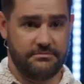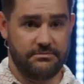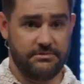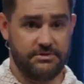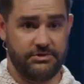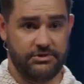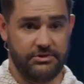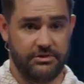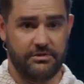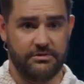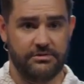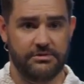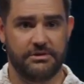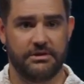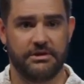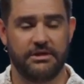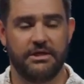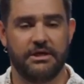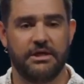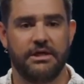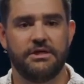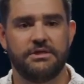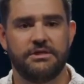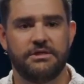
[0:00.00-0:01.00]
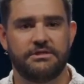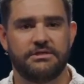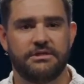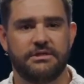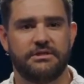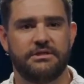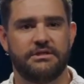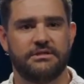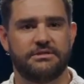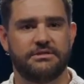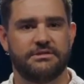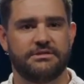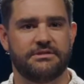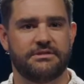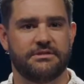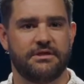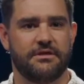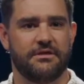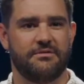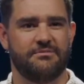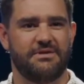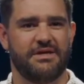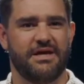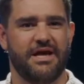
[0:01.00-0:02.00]
church, she said, this is going
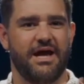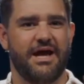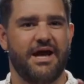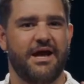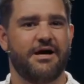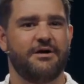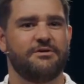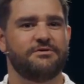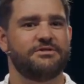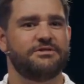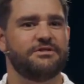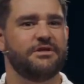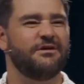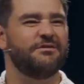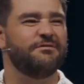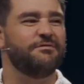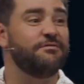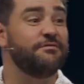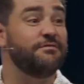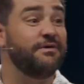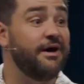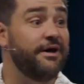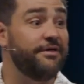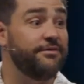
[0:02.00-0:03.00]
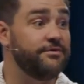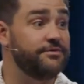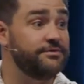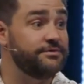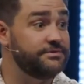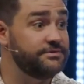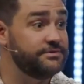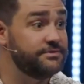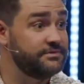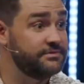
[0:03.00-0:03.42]
to be a house of fathers.